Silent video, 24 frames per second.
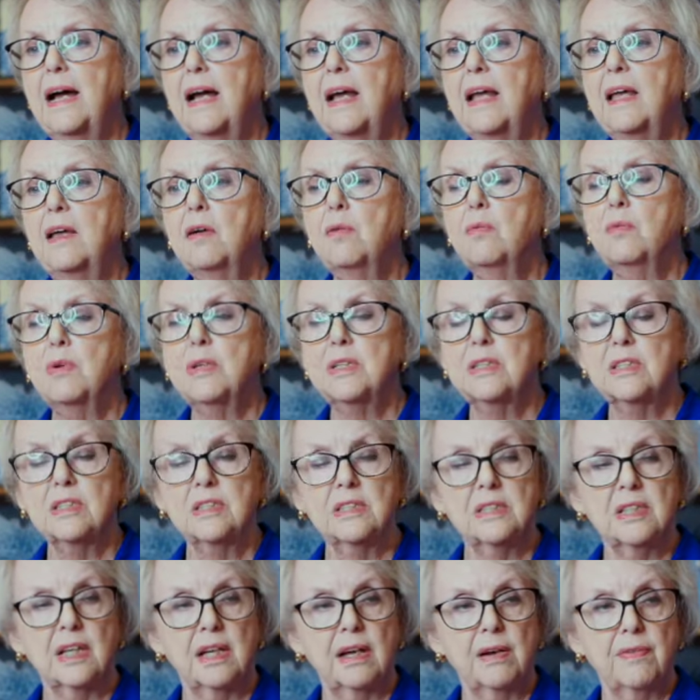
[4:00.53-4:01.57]
it was
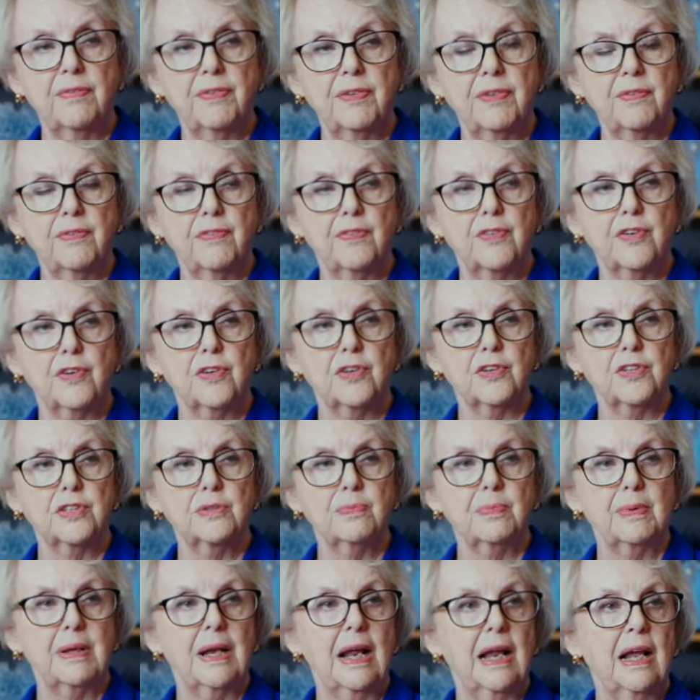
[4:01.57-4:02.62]
tough at
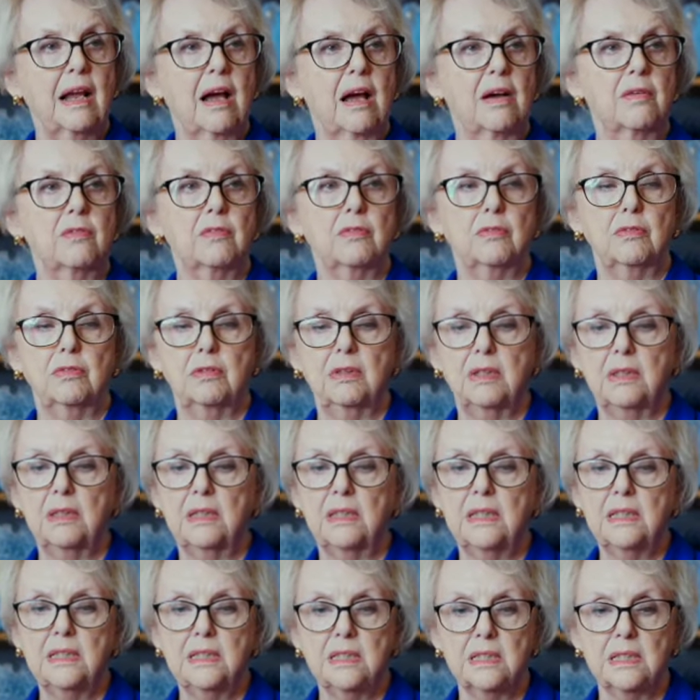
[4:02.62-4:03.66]
first, but I got
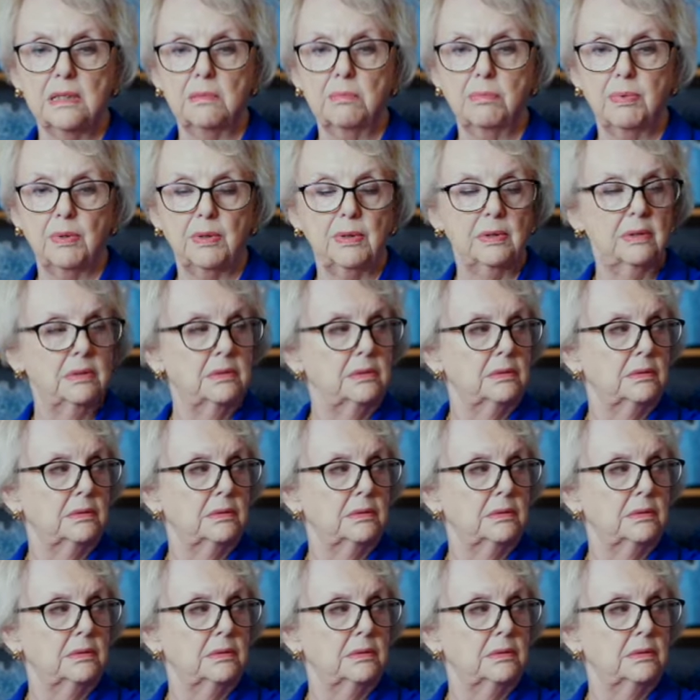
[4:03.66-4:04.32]
really simple.